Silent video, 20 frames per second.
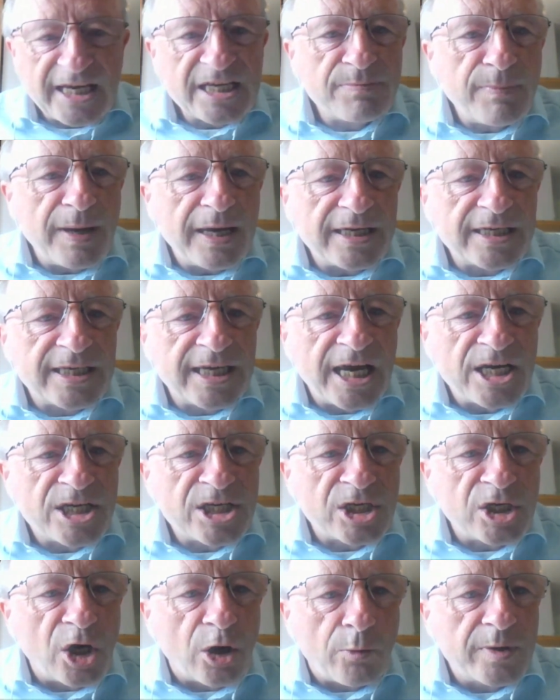Is
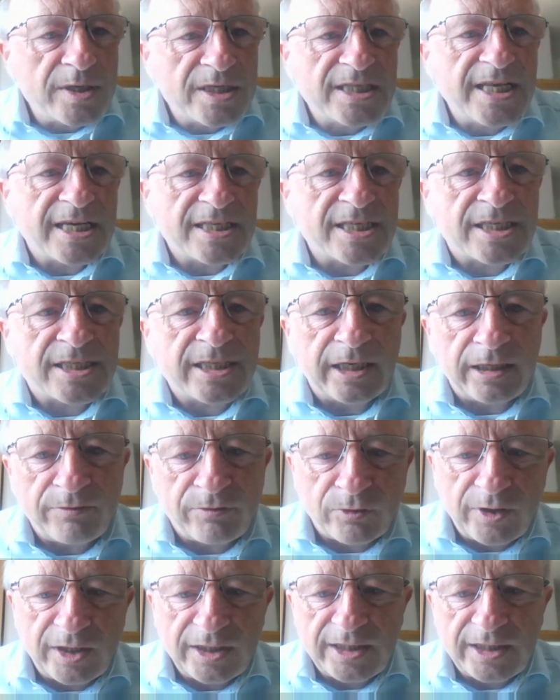medication always necessary for